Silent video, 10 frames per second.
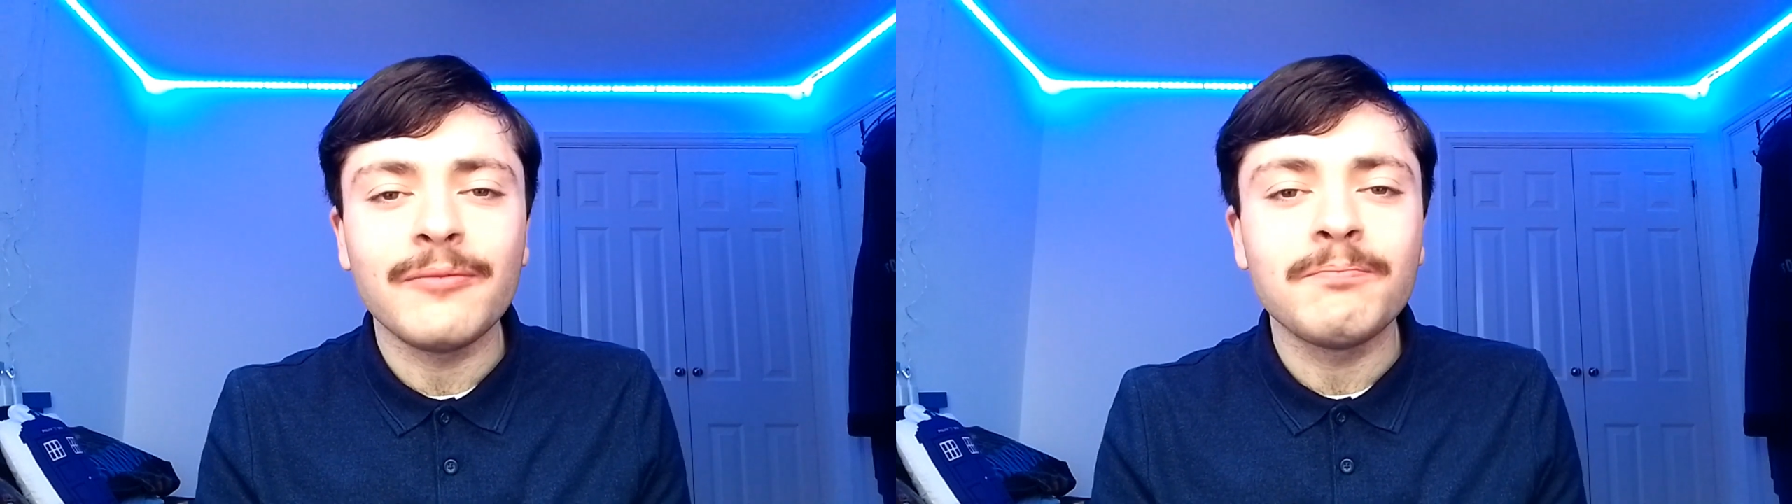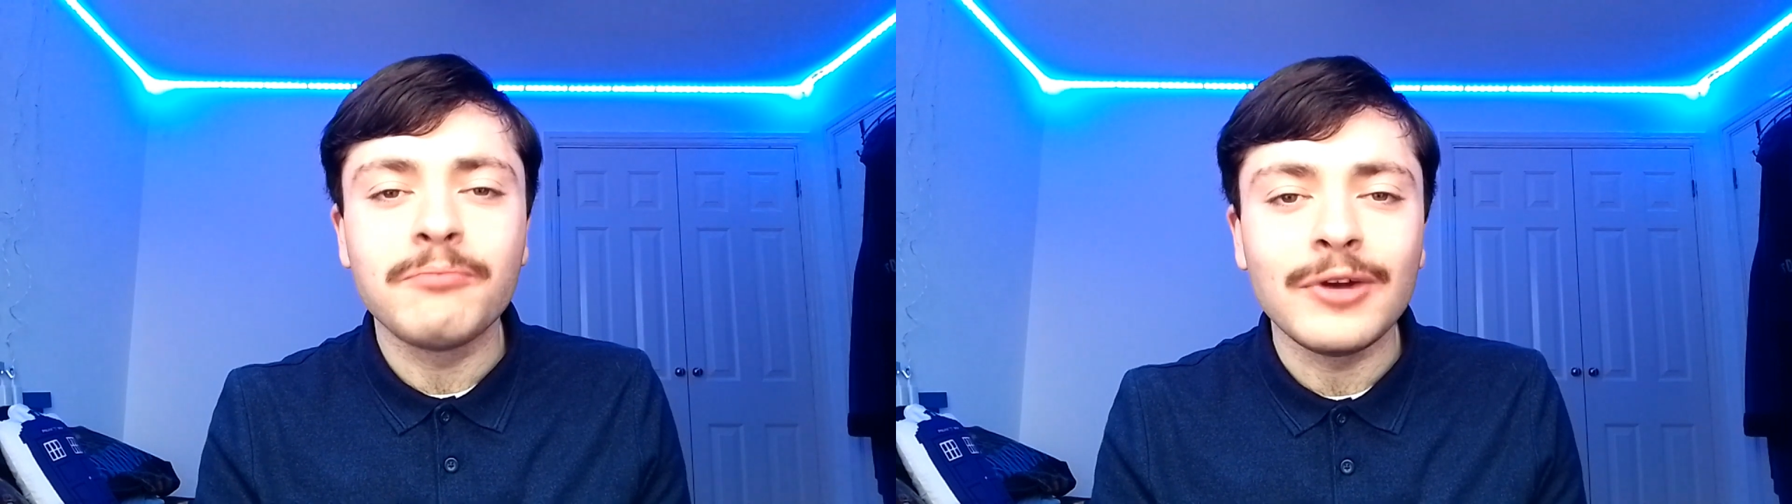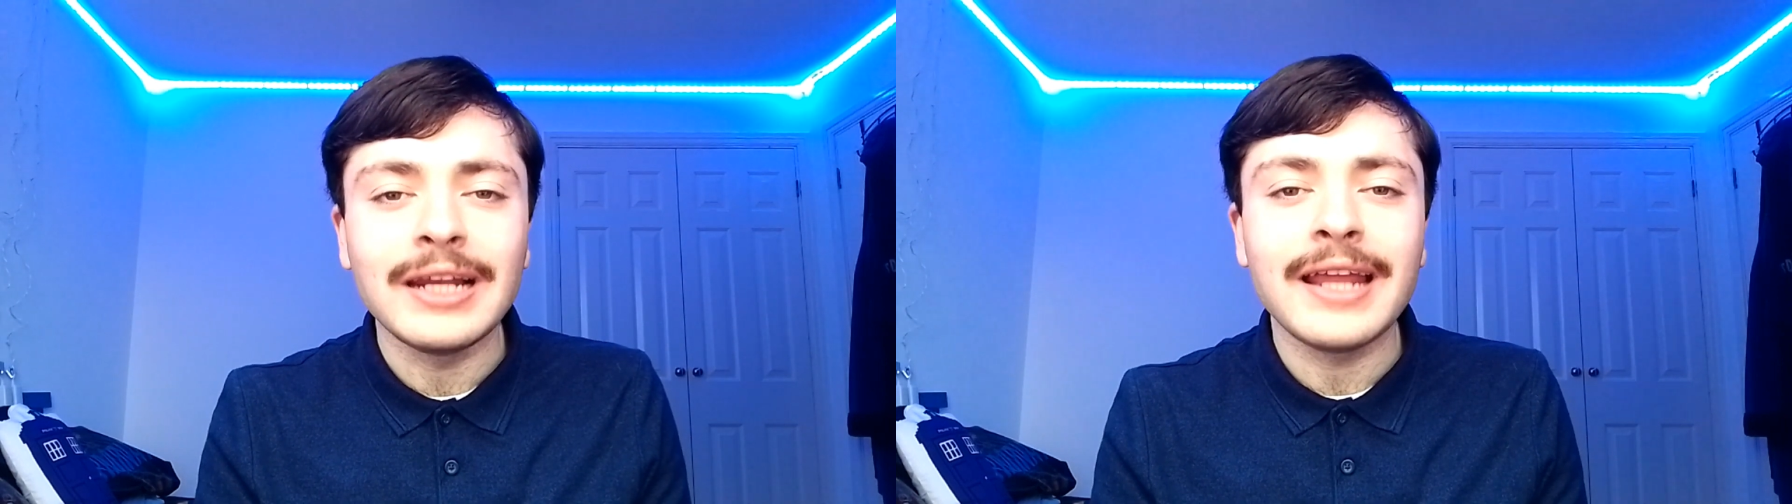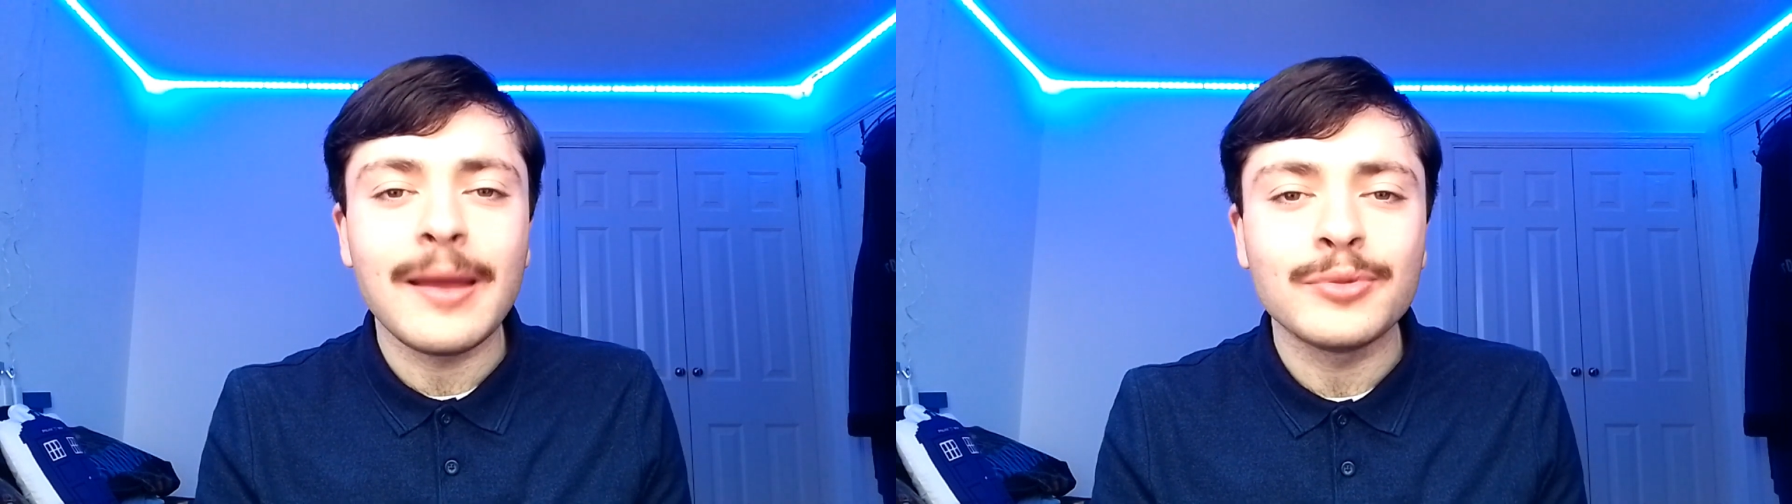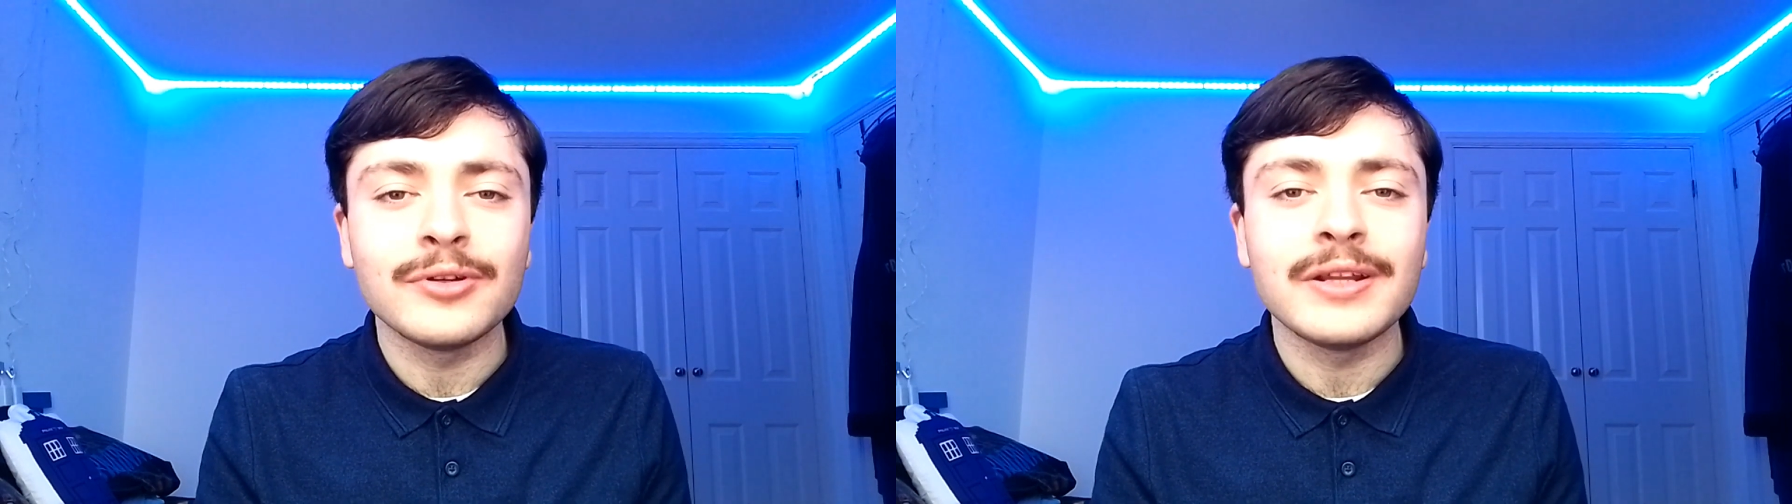a
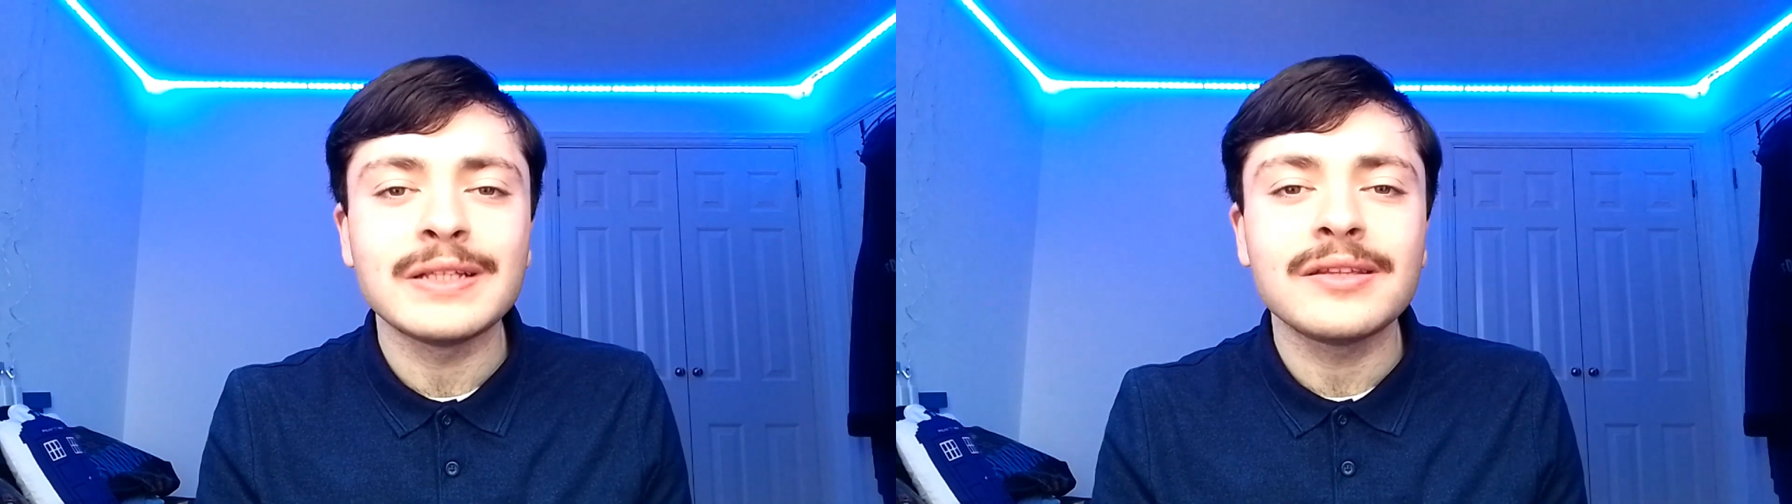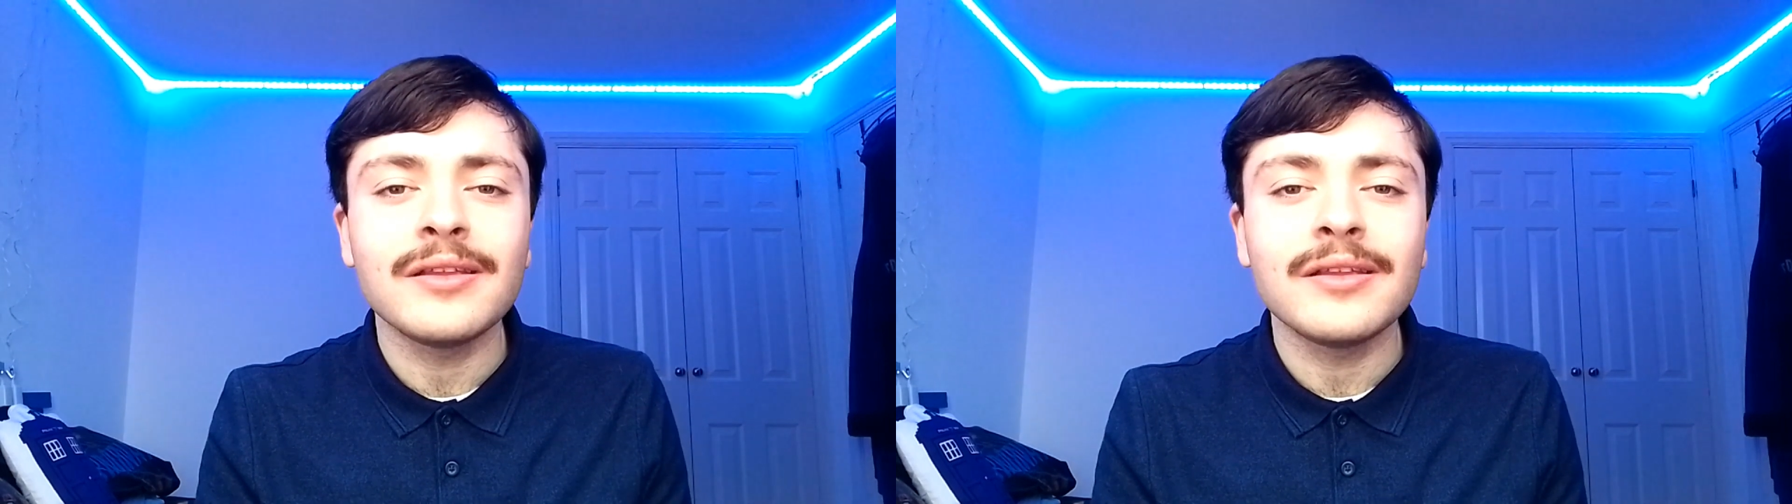brilliant episode.